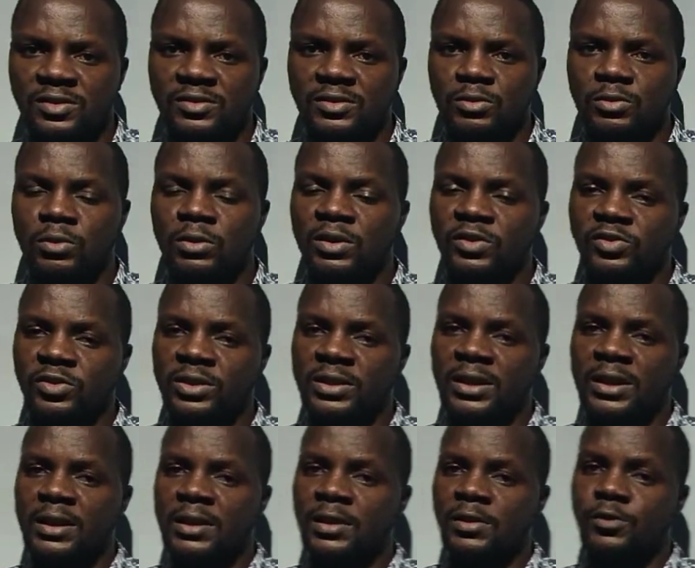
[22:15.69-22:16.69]
is a collision
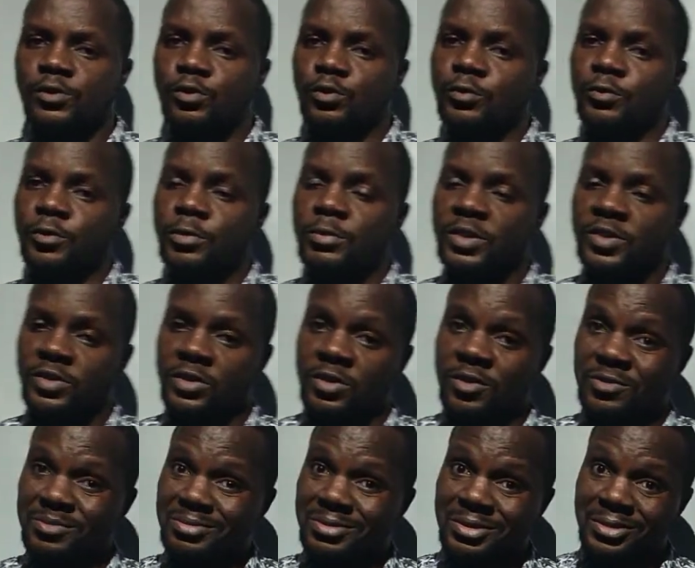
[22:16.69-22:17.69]
that leads to formation
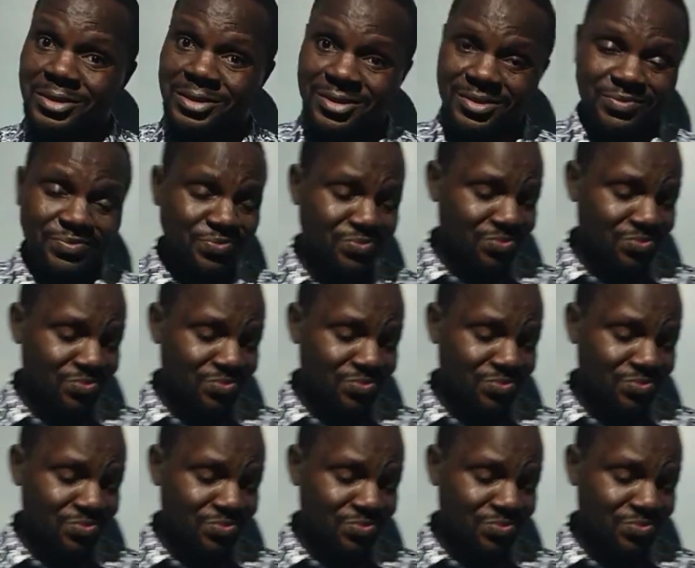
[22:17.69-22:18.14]
of a product.